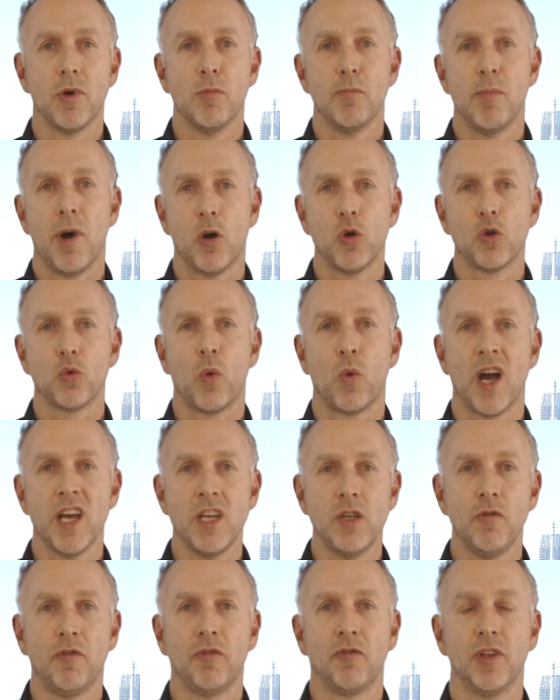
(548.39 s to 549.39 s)
about why
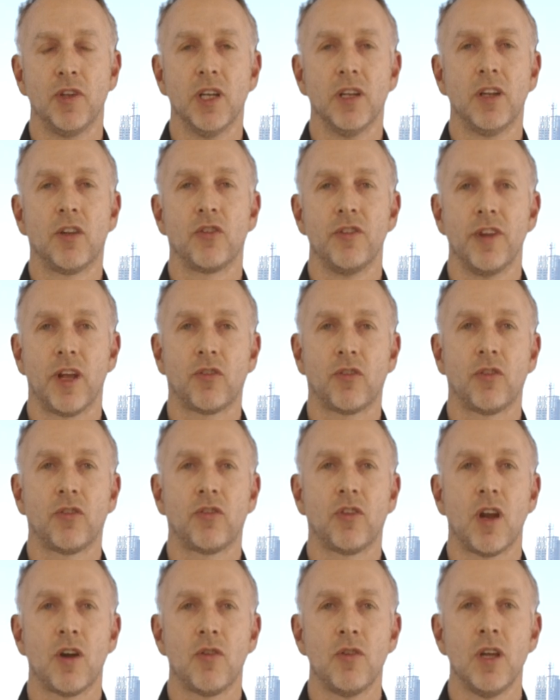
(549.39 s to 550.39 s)
you feel it's
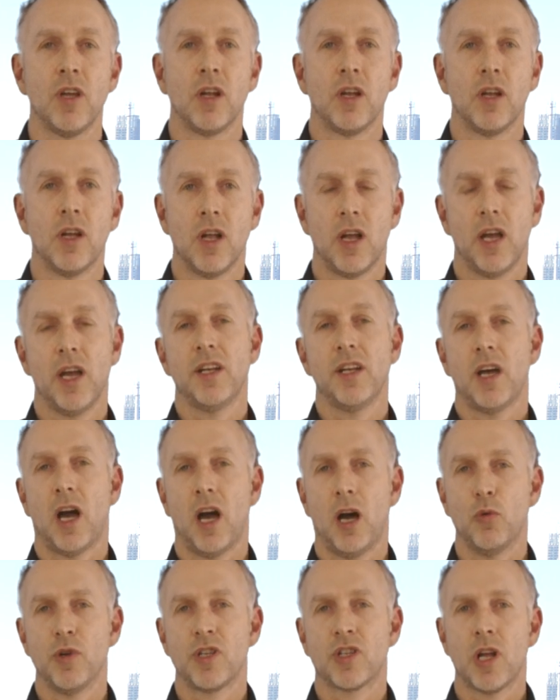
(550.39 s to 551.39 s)
necessary and
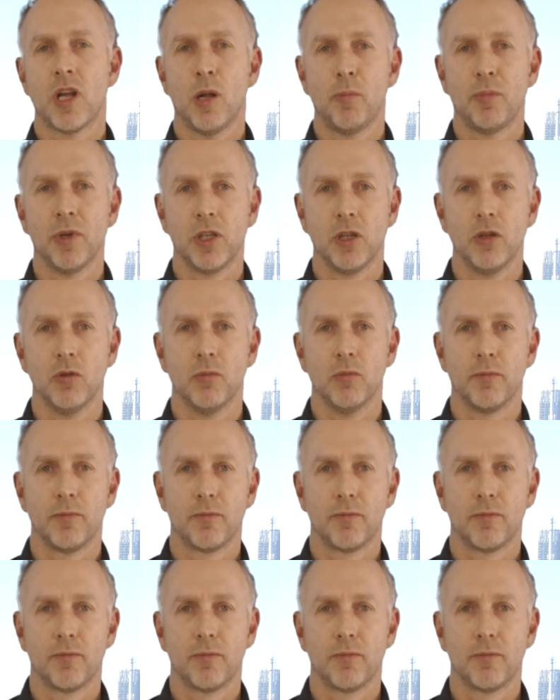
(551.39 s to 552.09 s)
how it's helping you.